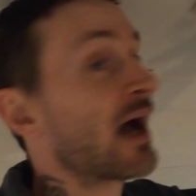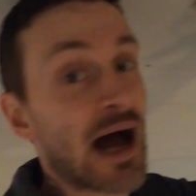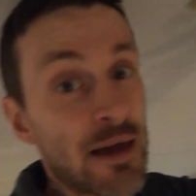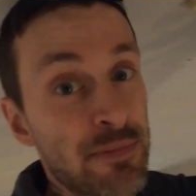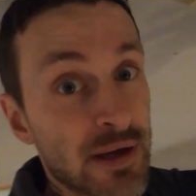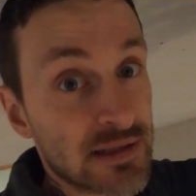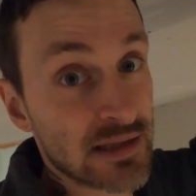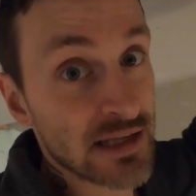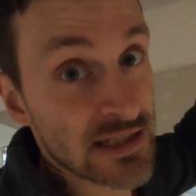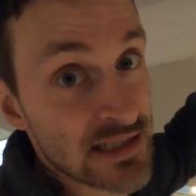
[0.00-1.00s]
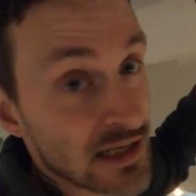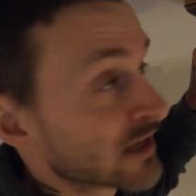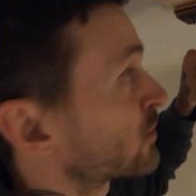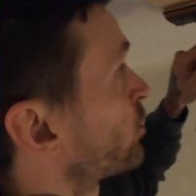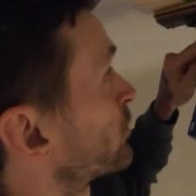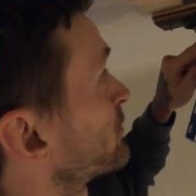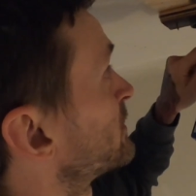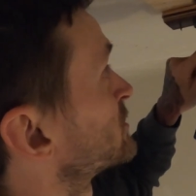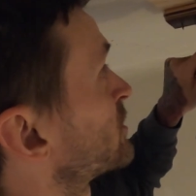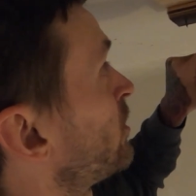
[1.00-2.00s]
I picked this 1/4
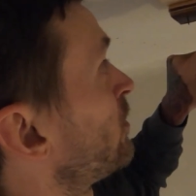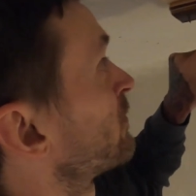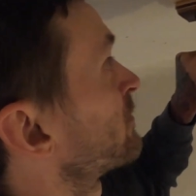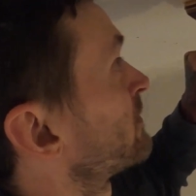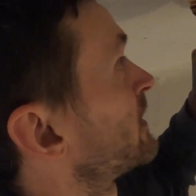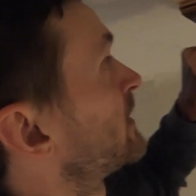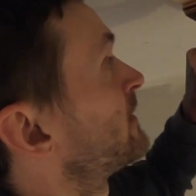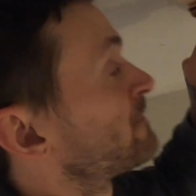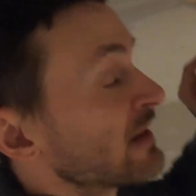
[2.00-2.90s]
inch all thread